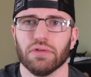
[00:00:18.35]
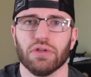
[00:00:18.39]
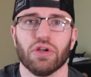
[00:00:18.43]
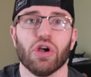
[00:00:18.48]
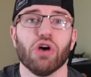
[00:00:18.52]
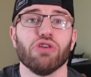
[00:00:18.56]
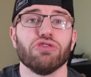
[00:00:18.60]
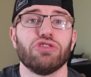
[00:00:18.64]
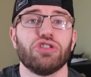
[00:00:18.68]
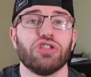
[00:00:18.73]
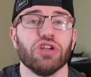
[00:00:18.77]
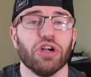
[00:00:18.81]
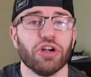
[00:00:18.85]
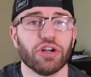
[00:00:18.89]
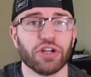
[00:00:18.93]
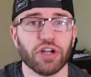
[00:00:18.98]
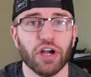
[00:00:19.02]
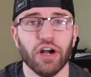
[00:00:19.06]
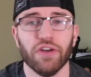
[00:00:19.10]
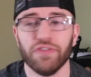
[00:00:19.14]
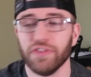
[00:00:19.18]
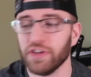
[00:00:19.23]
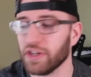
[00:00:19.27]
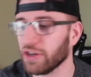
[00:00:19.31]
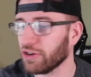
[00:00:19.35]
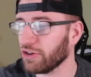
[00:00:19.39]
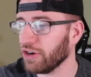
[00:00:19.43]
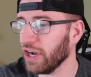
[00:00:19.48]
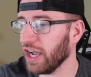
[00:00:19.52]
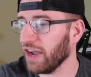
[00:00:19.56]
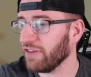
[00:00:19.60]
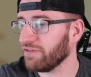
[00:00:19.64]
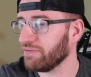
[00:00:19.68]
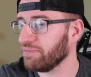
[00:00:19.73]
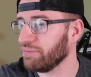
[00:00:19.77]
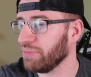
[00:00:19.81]
in a
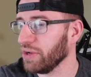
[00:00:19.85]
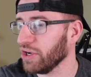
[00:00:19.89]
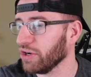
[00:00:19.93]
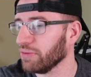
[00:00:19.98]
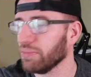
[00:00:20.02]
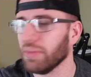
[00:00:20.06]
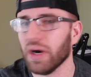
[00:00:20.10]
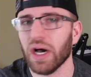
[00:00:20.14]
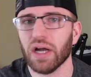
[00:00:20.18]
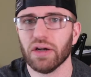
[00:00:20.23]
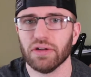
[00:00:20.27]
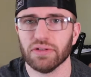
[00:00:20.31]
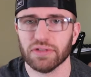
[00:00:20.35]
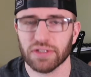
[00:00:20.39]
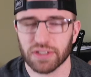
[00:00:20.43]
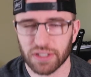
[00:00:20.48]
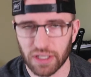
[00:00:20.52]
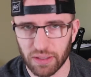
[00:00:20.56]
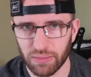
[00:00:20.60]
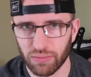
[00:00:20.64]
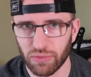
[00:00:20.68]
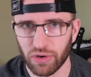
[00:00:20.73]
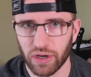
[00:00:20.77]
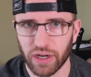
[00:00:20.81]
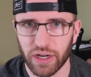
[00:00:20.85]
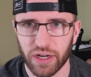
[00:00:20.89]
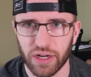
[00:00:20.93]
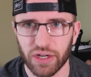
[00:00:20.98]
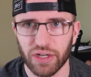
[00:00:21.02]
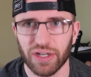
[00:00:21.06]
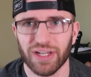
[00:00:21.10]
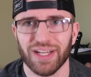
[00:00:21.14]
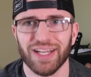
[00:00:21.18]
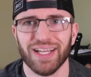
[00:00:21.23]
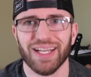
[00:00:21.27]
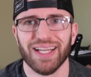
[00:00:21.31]
craft beer bottle
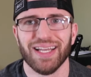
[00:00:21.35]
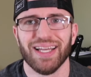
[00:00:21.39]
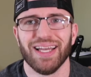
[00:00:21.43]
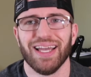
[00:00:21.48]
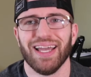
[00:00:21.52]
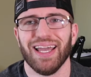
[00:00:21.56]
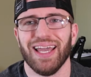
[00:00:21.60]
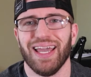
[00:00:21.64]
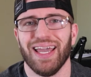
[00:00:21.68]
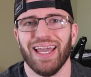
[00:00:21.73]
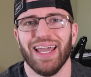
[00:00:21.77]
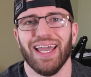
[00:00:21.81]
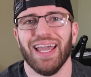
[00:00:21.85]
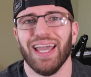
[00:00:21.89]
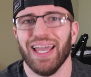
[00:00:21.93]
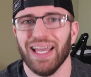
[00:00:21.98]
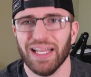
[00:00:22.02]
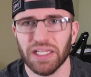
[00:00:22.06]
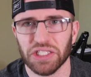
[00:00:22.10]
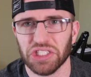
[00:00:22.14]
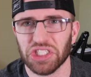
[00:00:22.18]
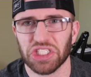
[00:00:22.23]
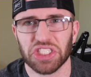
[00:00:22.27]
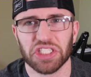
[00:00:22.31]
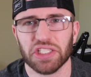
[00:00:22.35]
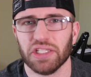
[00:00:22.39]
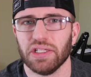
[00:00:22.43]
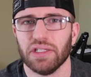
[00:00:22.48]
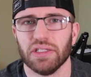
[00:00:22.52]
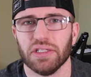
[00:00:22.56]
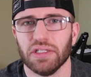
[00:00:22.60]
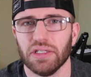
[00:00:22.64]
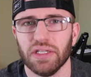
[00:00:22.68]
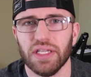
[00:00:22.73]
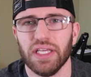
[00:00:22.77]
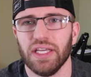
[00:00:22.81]
somewhere and just
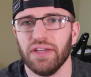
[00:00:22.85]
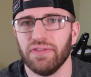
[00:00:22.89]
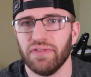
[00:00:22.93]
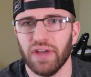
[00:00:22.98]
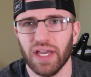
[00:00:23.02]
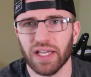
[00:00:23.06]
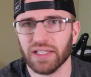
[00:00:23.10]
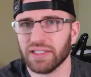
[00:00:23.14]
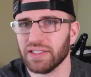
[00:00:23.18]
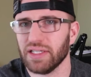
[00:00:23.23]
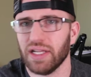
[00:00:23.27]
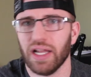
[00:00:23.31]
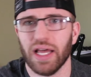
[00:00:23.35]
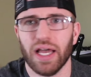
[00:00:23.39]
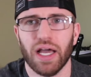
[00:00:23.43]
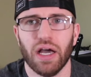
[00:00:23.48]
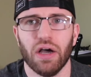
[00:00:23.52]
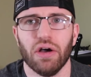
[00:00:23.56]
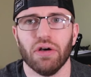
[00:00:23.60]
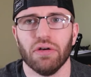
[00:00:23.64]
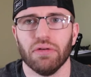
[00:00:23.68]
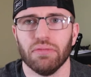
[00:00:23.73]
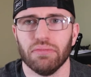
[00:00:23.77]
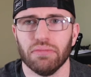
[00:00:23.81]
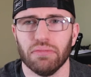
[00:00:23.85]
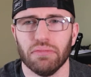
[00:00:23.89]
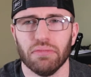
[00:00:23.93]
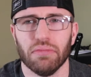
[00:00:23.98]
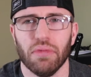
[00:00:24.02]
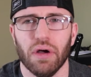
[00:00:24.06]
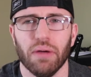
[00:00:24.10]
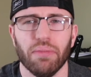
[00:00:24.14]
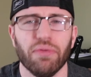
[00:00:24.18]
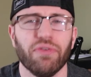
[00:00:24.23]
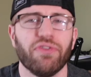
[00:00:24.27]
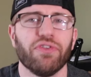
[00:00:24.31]
leave, exit out.
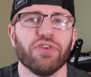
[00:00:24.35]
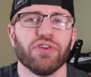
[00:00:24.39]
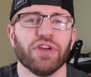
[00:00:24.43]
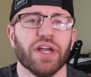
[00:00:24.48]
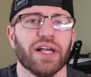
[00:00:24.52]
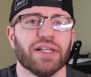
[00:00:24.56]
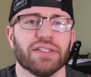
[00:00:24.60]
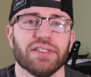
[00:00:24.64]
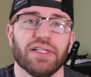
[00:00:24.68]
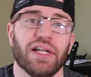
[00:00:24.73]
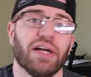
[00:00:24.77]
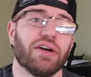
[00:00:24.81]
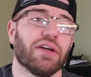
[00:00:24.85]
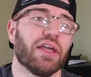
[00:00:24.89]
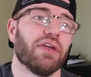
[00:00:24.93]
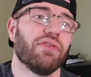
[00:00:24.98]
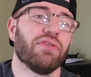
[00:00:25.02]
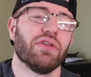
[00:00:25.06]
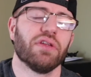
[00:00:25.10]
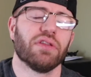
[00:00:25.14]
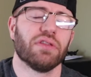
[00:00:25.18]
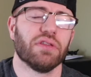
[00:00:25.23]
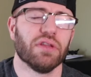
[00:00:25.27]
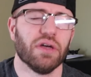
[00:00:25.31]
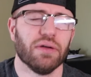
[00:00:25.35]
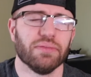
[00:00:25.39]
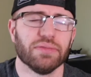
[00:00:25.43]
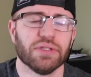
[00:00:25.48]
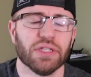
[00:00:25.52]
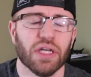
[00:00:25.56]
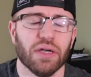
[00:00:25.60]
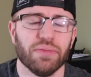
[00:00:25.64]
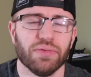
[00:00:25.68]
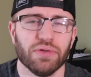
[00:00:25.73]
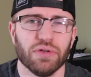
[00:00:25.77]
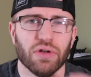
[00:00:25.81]
But before you exit out, give it a thumbs
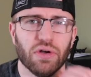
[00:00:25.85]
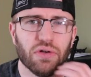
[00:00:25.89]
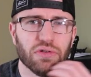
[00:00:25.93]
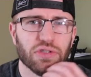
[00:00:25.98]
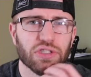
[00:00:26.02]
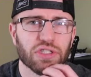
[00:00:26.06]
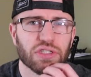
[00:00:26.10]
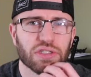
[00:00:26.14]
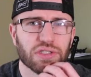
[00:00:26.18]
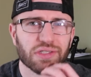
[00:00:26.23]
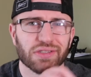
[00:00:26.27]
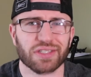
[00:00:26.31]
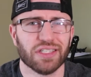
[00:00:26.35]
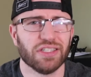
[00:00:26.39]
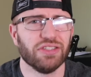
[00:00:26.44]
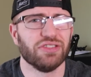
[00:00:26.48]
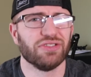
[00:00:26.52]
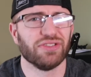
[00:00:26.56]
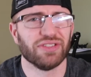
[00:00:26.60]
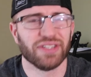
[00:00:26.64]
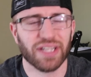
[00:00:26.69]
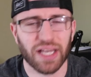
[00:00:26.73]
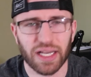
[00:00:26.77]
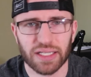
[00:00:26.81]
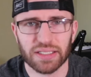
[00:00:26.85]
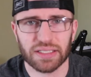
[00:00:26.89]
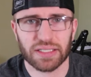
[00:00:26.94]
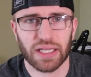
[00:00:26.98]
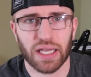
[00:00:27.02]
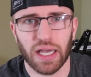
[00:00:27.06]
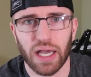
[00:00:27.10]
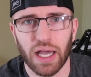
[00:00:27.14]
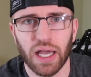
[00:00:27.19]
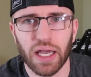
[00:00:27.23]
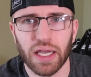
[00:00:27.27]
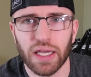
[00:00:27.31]
up, you know, just because you're a nice
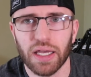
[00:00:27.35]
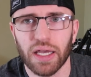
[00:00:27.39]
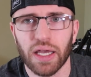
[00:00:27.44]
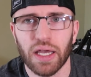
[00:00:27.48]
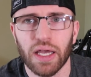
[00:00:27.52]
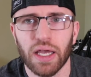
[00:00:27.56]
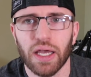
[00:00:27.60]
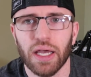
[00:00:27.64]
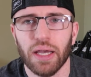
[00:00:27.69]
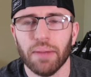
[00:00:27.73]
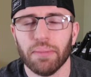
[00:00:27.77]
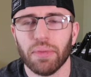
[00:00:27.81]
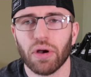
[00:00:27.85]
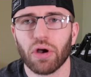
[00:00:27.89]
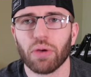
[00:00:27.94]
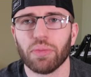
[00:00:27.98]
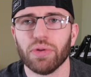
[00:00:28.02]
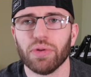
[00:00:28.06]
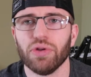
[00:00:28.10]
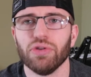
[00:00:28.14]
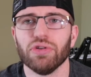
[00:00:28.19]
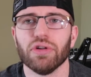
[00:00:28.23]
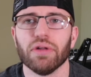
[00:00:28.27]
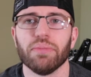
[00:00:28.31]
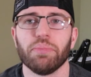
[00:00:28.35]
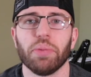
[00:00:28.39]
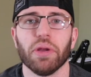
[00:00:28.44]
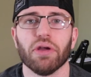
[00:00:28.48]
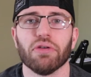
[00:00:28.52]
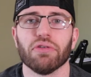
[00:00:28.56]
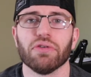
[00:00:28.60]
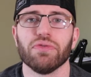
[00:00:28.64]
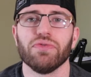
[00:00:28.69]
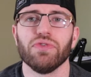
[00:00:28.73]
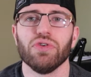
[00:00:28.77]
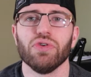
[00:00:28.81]
guy. But I'm gonna be doing a
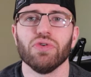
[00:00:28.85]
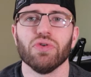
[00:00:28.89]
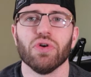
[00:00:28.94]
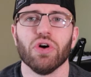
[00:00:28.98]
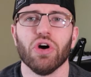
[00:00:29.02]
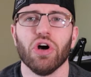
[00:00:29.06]
beer review